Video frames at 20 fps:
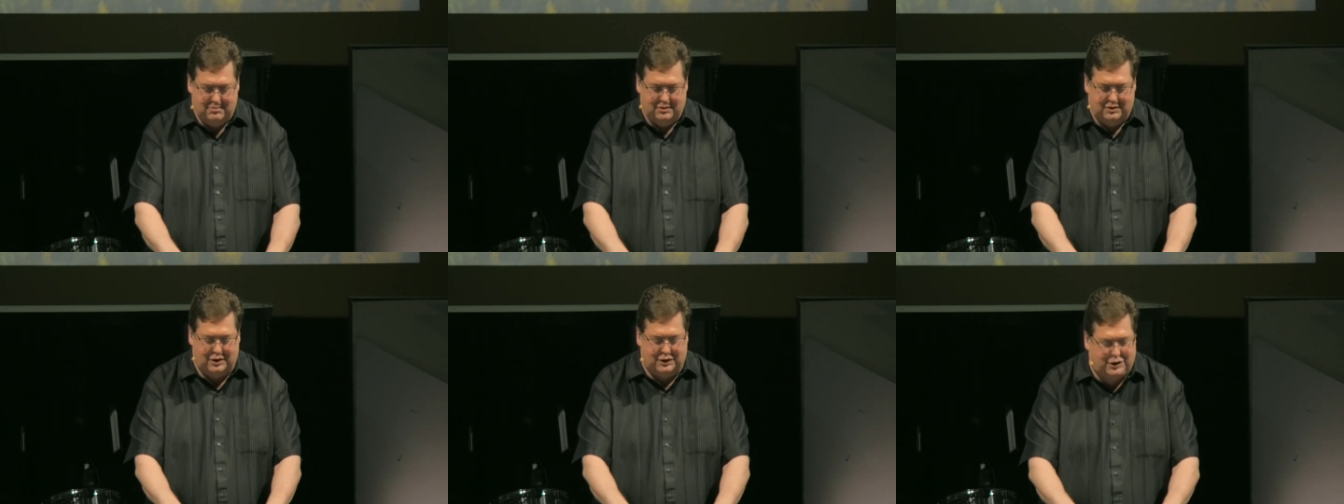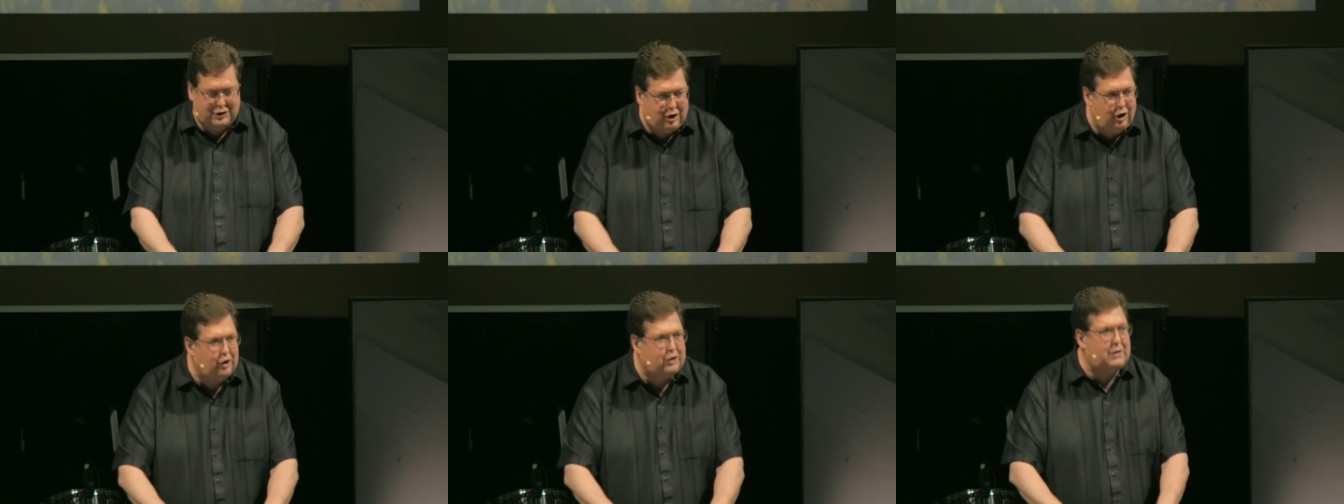to
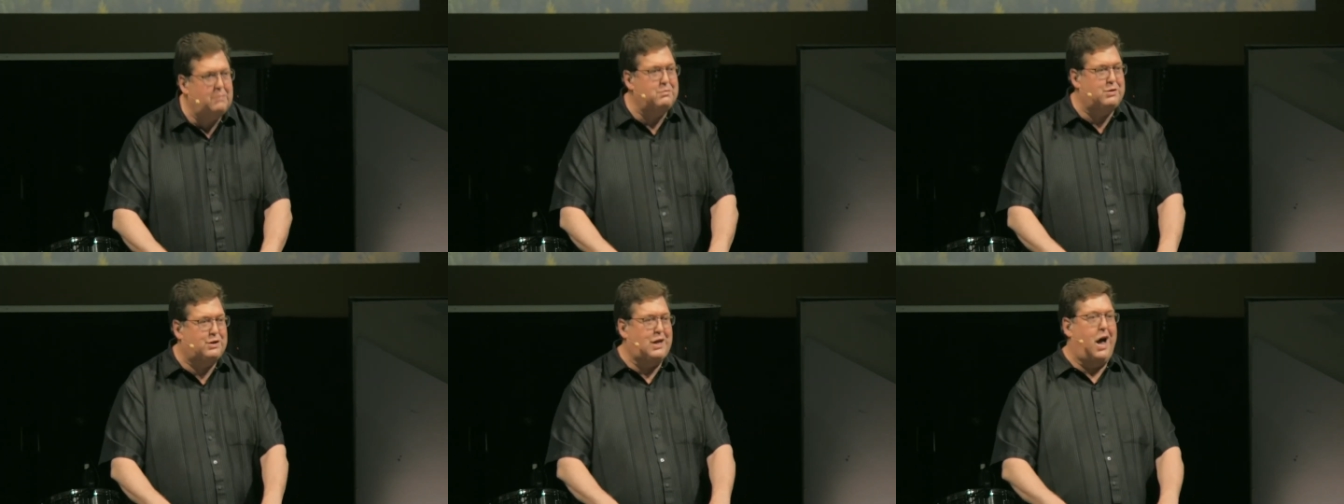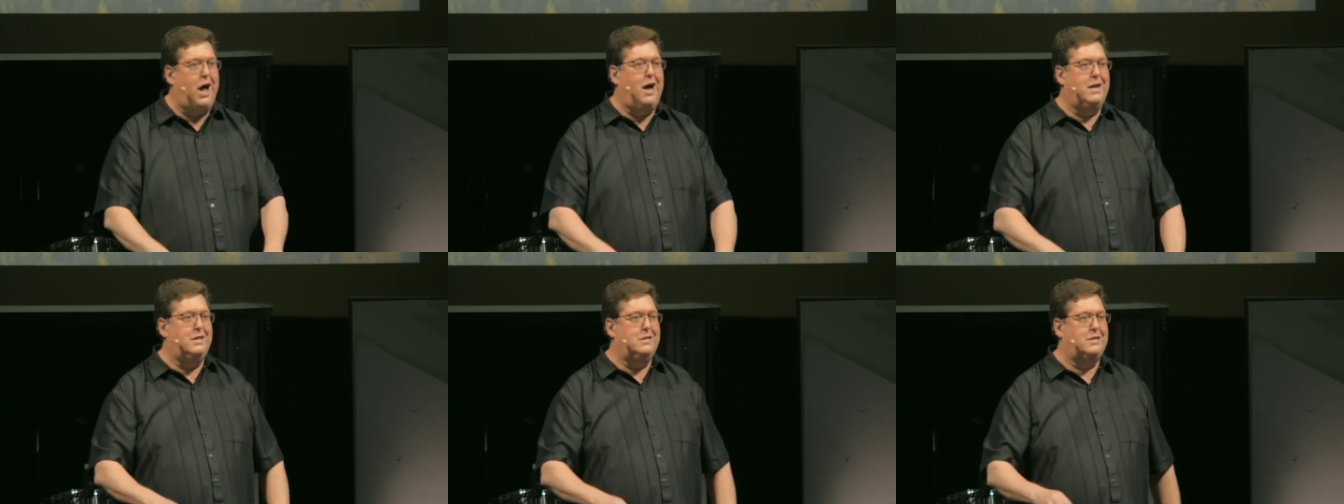
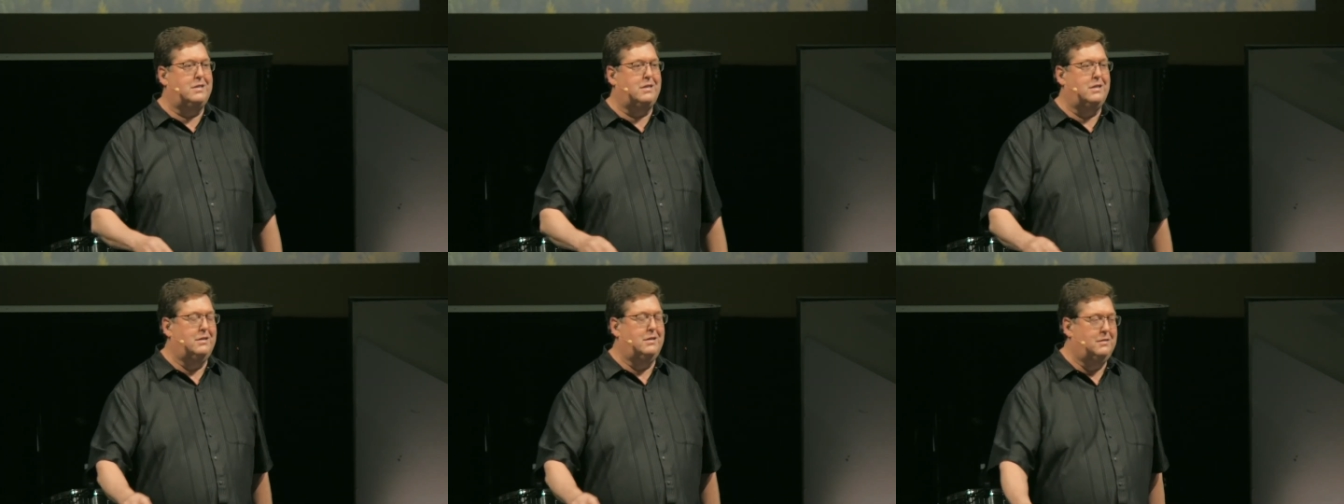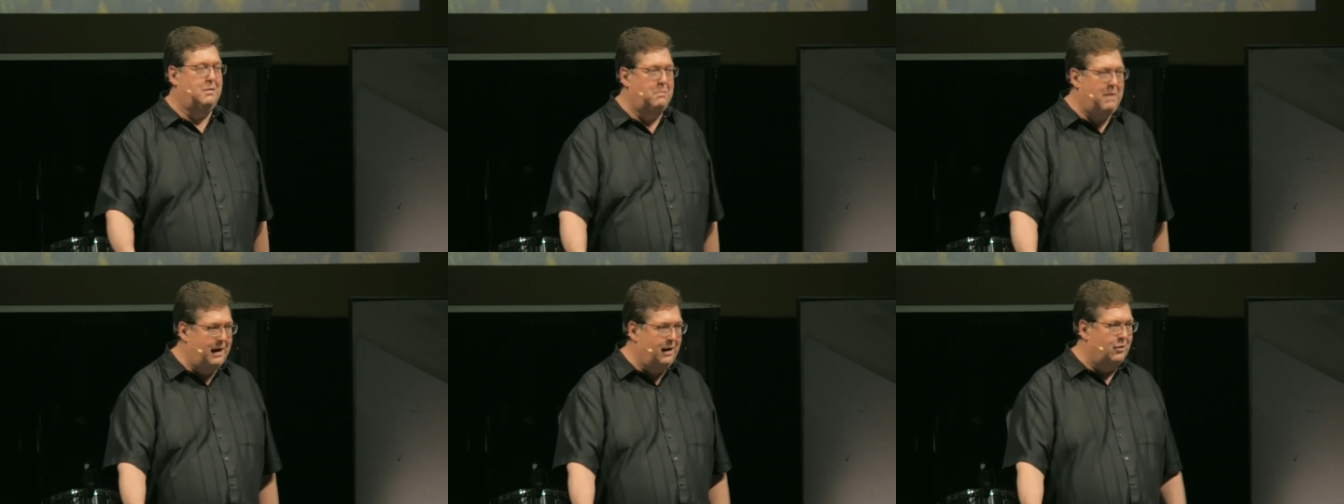circumcise
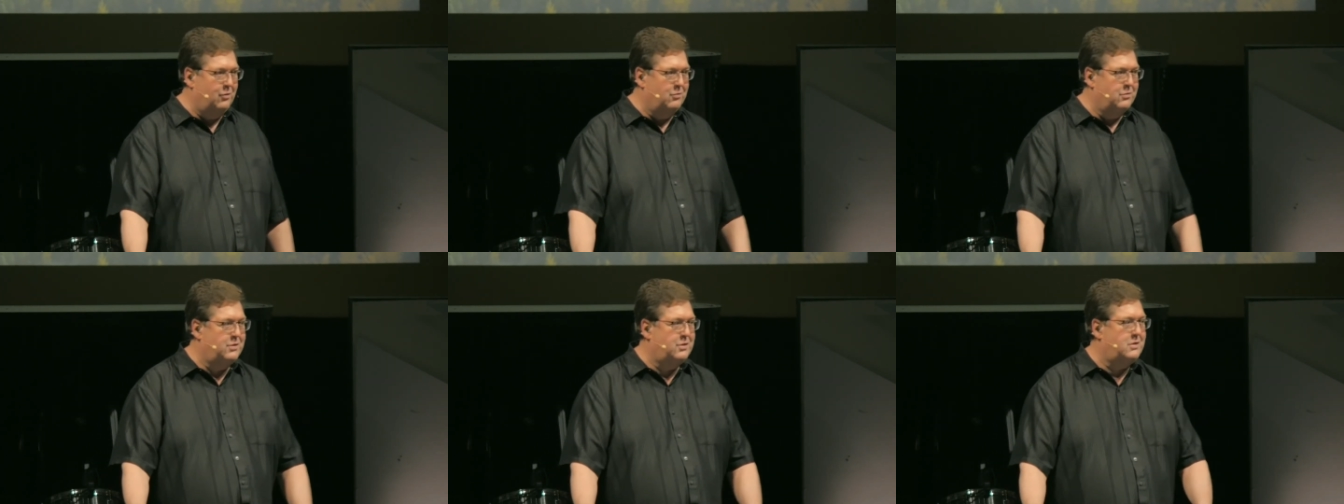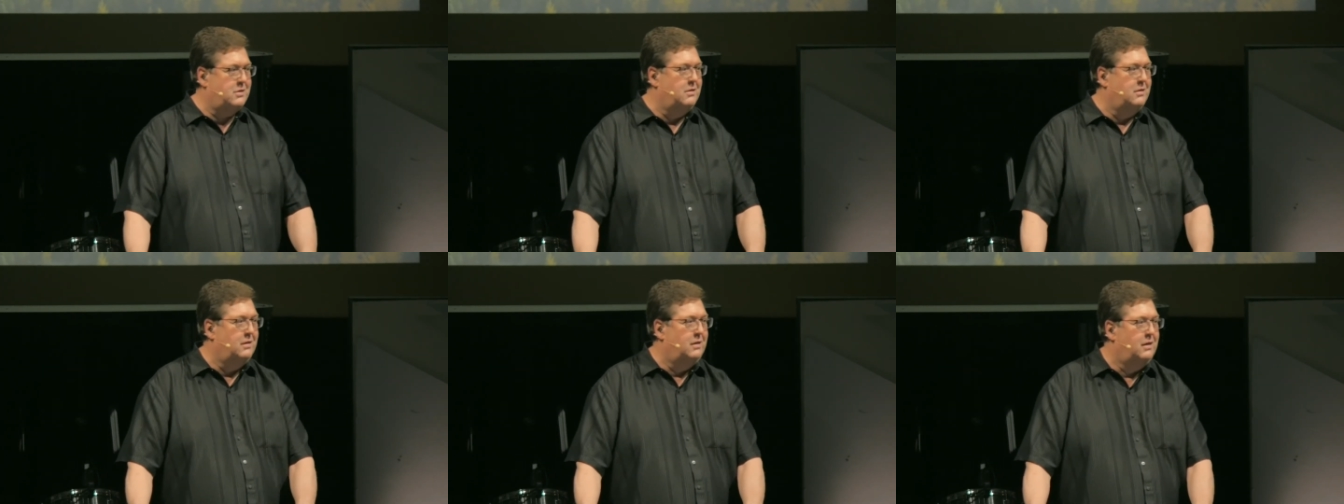the
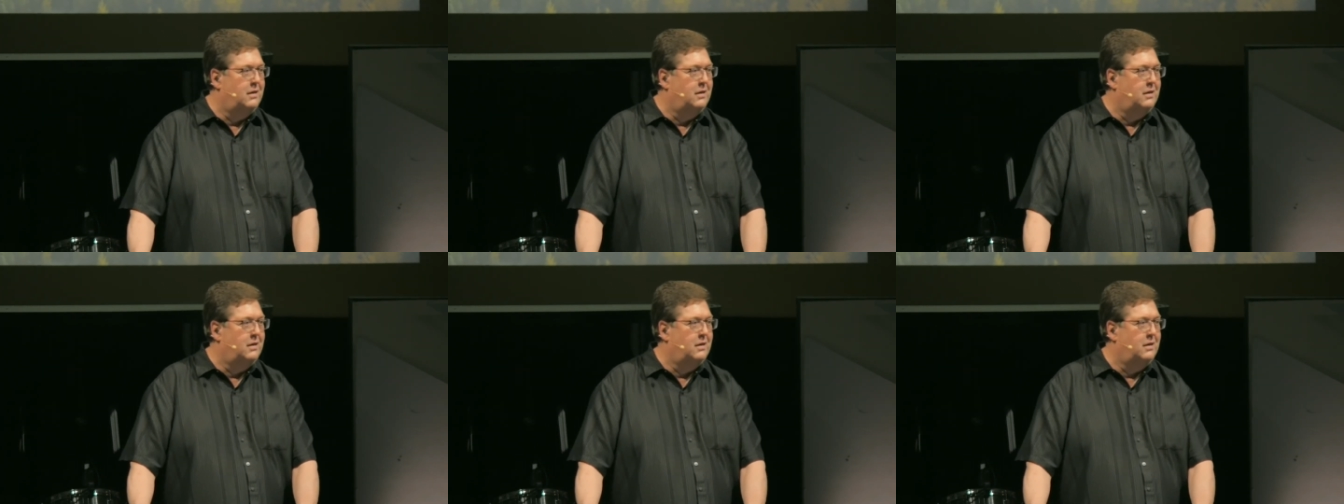males.